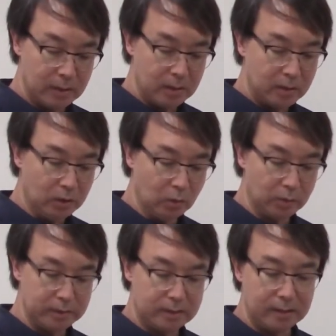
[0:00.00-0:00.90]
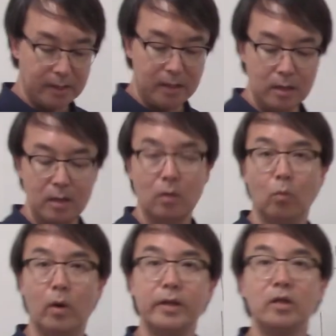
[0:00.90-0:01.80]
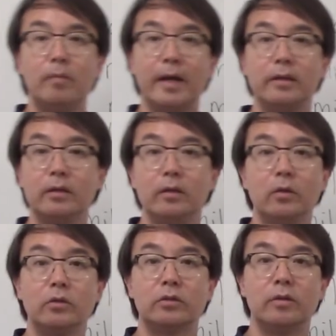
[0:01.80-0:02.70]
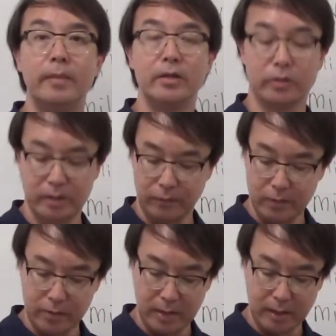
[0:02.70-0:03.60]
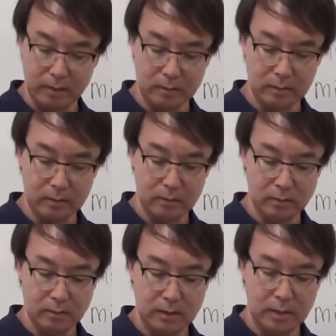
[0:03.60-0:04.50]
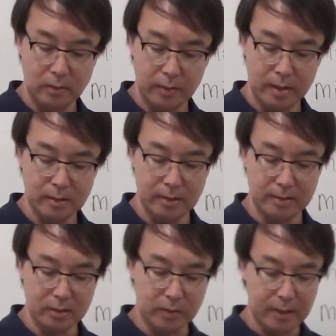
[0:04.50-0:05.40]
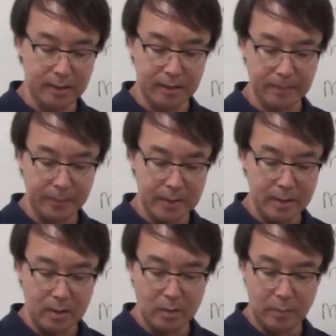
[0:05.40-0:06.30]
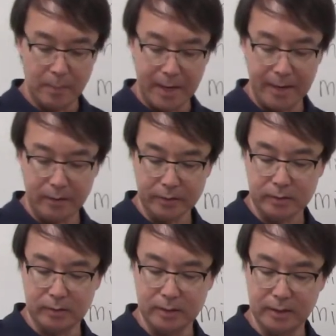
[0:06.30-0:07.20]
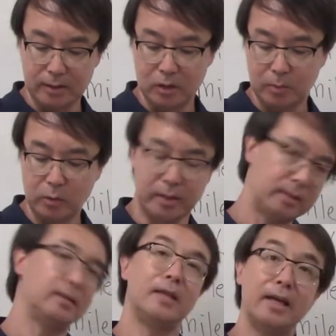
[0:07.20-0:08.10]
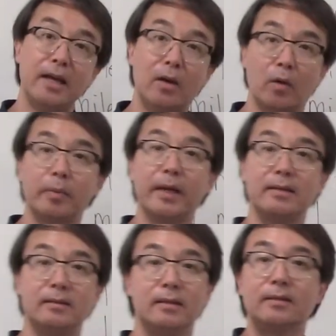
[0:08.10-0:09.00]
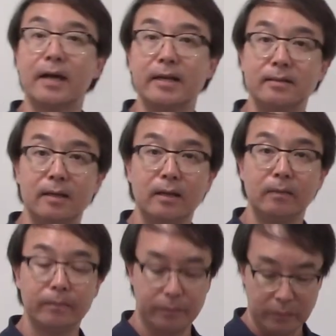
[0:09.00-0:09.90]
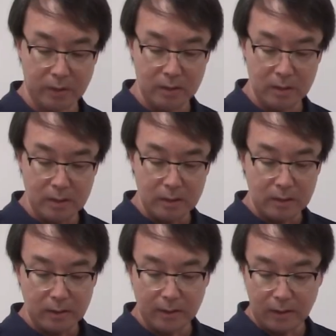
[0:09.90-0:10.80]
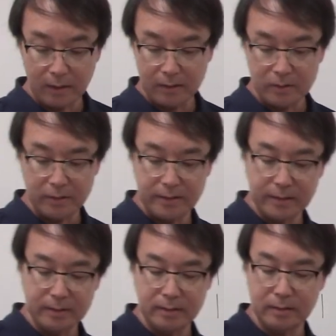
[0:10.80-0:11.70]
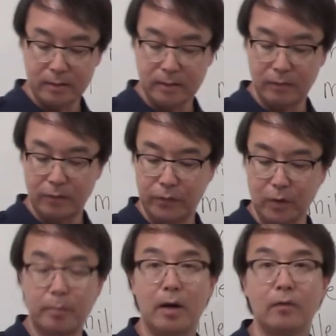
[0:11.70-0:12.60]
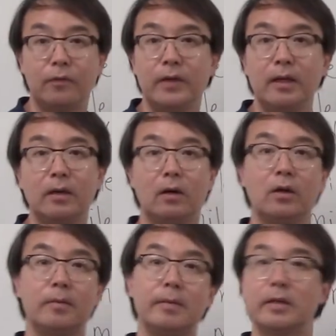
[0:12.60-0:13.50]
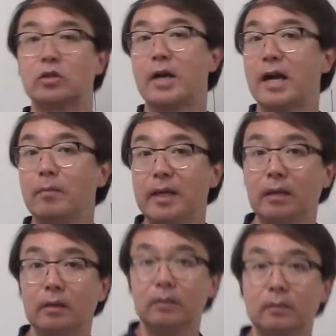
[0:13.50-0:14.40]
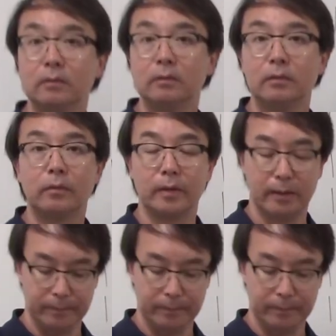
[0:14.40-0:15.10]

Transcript: You will see what you might use to measure different things, right? It says right here, miles, the distance between a city or places inside a city. Yards are the distances of a football field or maybe a track meet. Right?